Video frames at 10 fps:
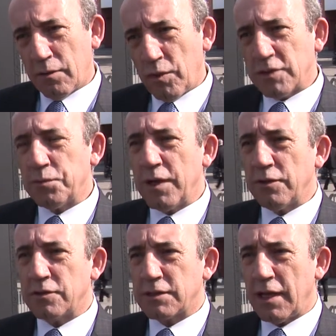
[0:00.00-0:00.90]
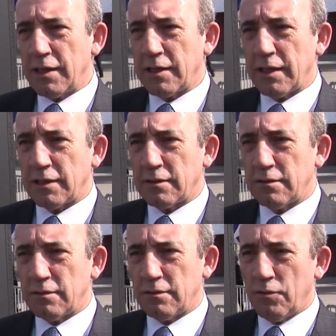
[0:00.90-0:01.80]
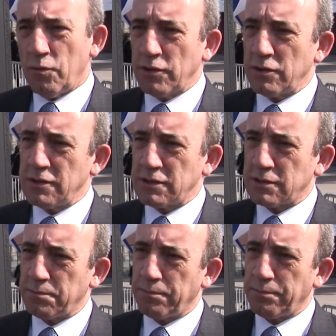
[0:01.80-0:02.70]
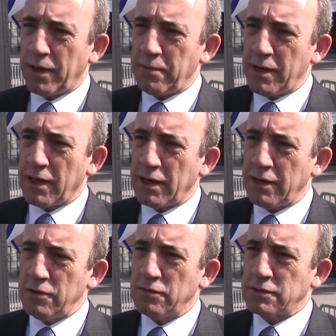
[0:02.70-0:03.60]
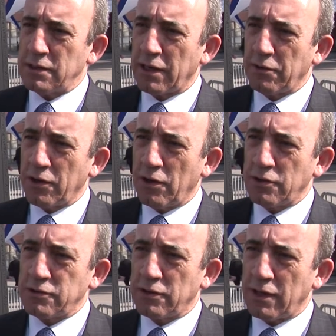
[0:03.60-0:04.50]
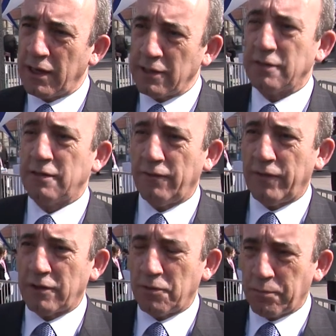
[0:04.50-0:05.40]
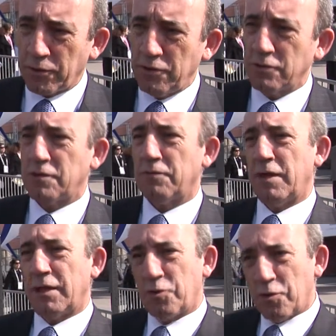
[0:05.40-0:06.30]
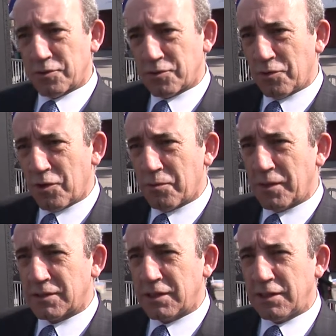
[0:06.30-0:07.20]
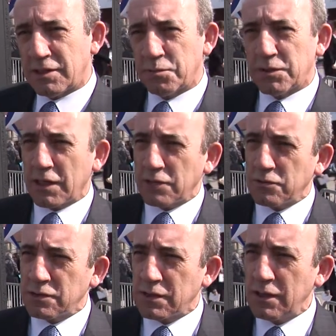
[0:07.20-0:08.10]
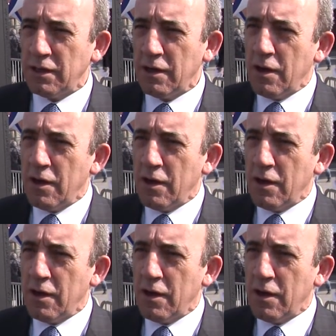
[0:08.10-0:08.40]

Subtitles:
Once we understand that water is primarily used in agriculture and that the produce of that goes to urban cities, we start to see